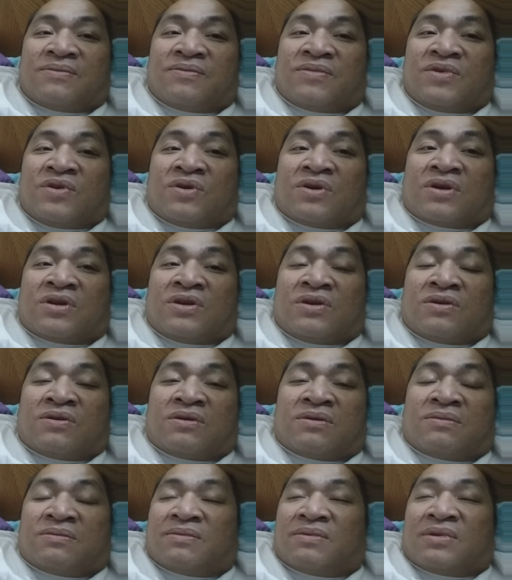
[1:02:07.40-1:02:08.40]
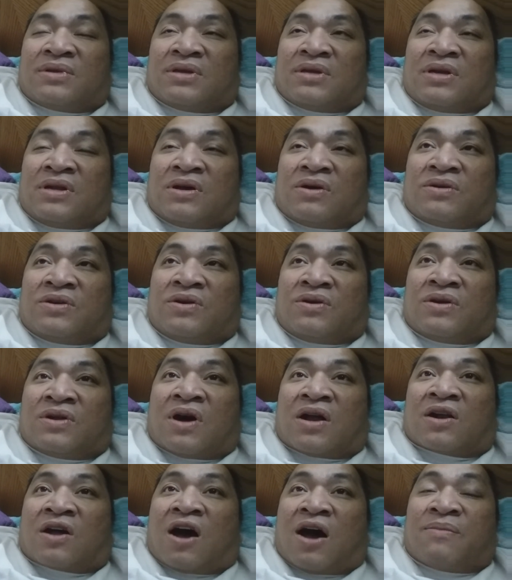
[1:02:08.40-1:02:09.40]
you're
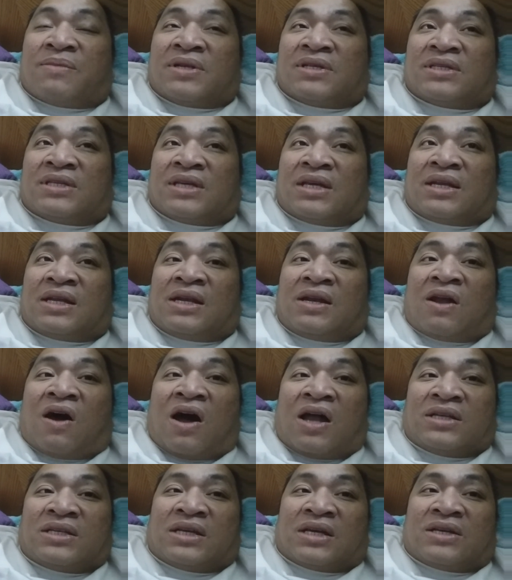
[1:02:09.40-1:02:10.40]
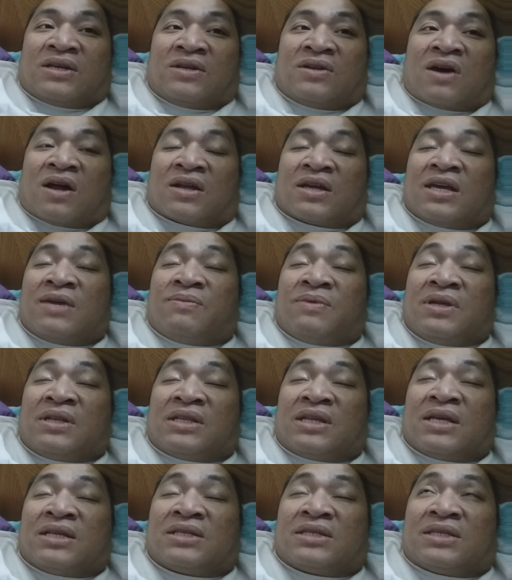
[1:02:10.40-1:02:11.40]
not common sense logic. You're not keeping
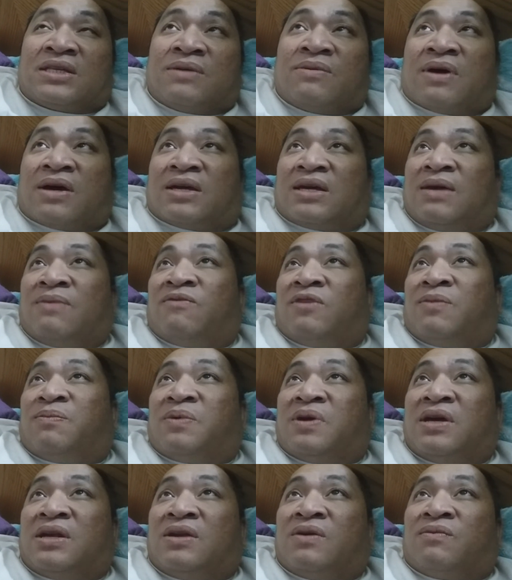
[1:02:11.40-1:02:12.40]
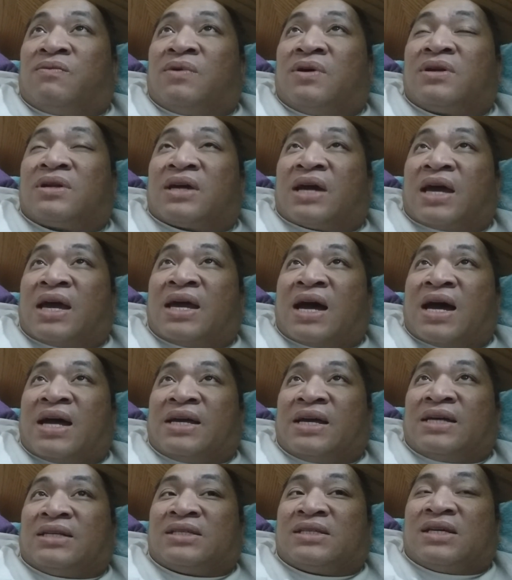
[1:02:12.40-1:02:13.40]
things simple. I keep repeating the word
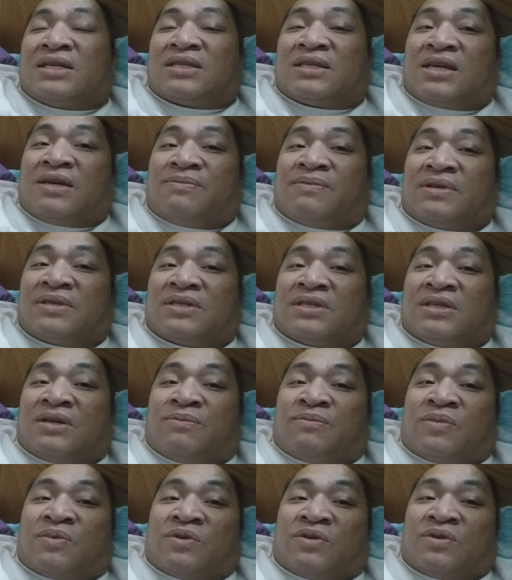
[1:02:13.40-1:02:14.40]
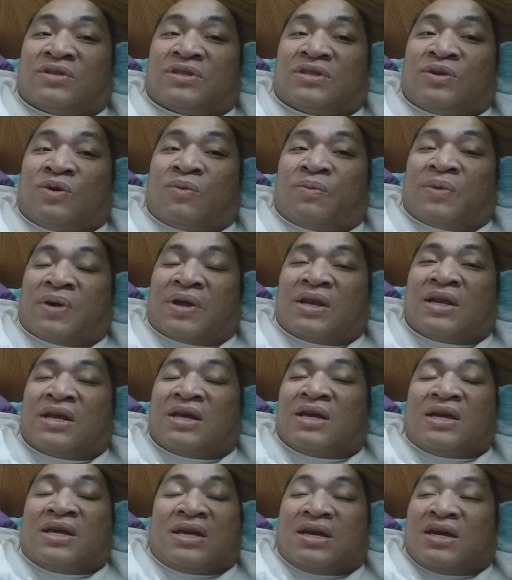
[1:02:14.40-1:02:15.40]
KISS, keep it simple and stupid.
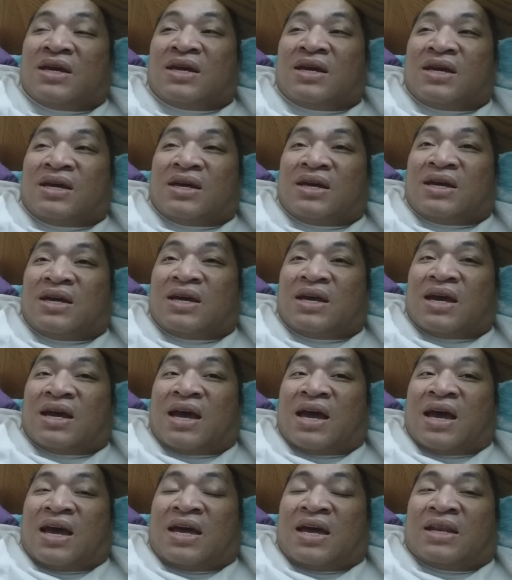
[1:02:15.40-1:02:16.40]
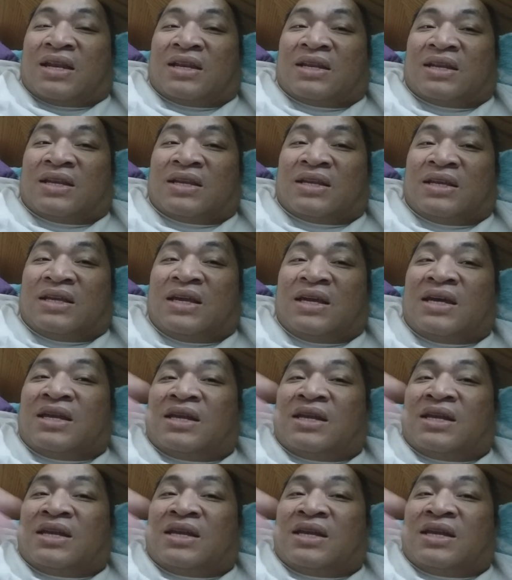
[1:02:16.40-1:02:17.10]
And here it